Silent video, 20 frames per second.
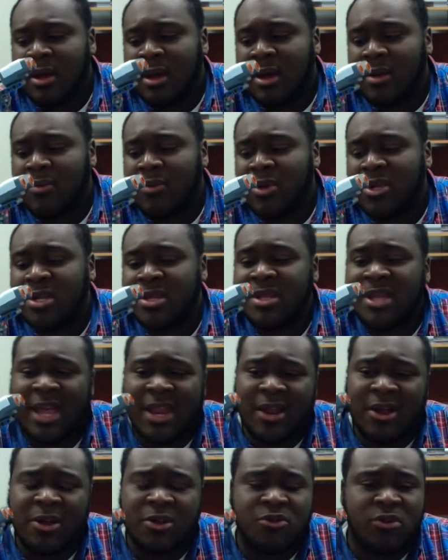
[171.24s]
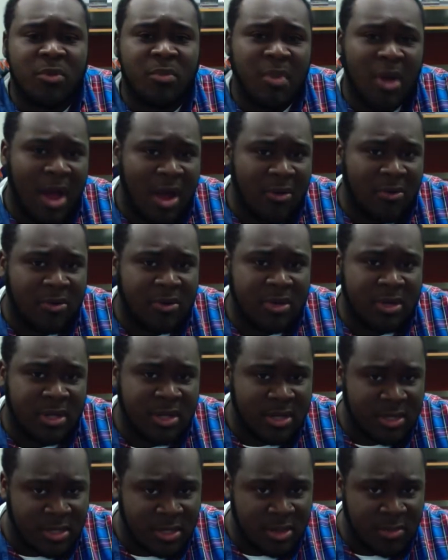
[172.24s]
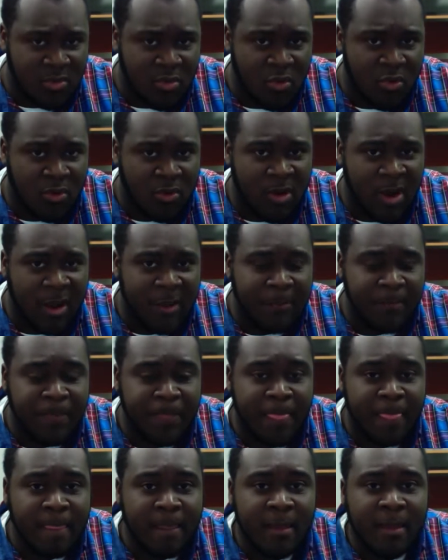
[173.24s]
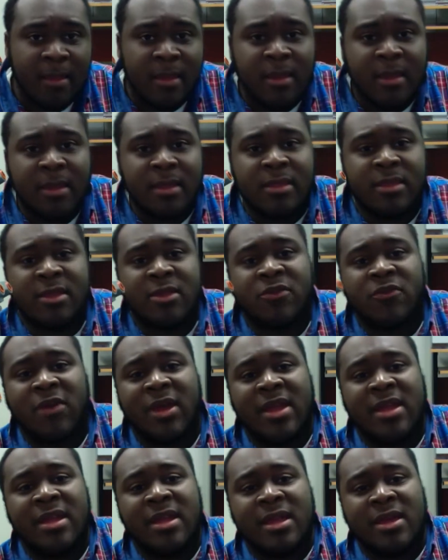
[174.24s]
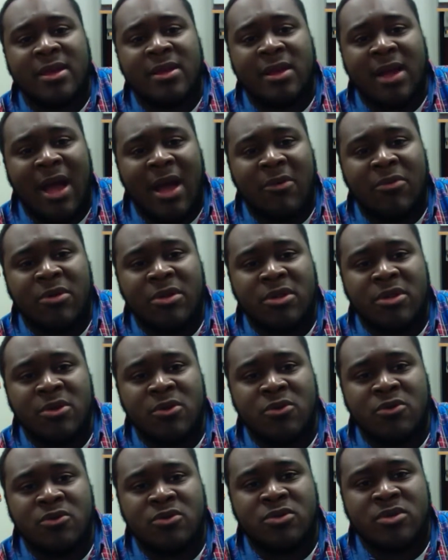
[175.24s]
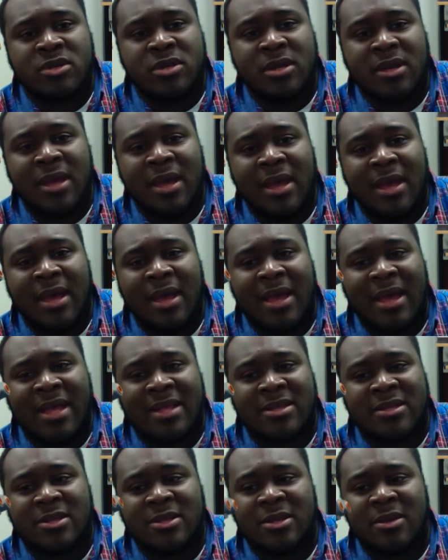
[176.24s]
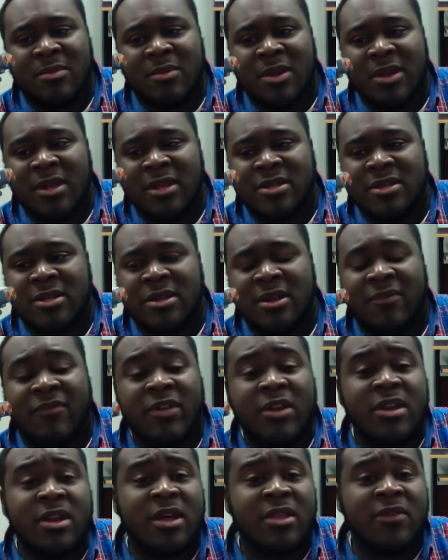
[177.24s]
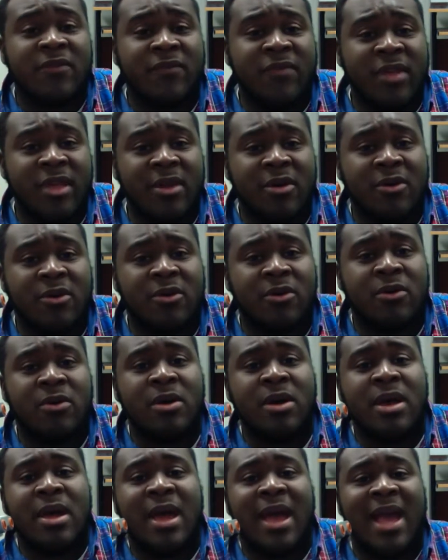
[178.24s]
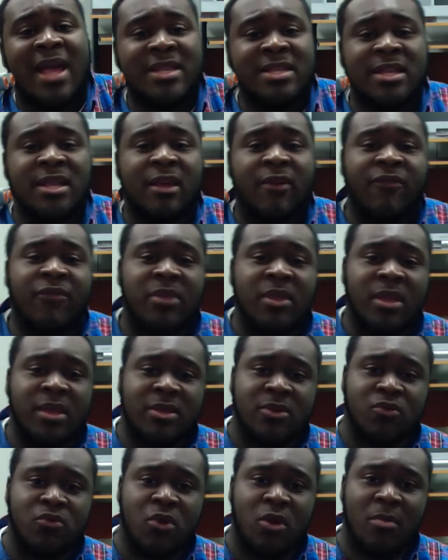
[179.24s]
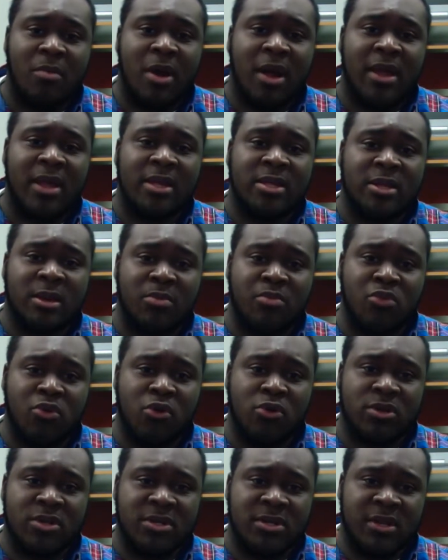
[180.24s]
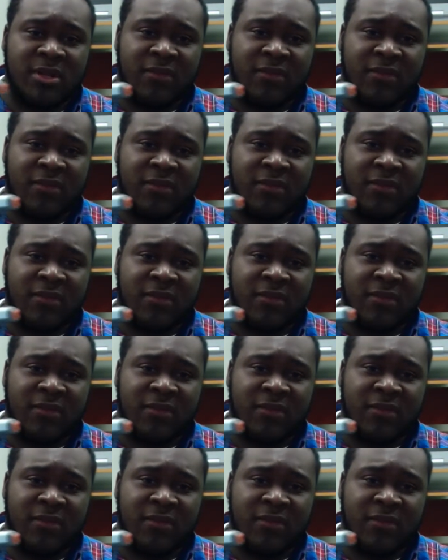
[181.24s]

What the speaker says: which is at 100 power into the program. This right here I will use as a simulation of another vehicle, as if this robot is approaching this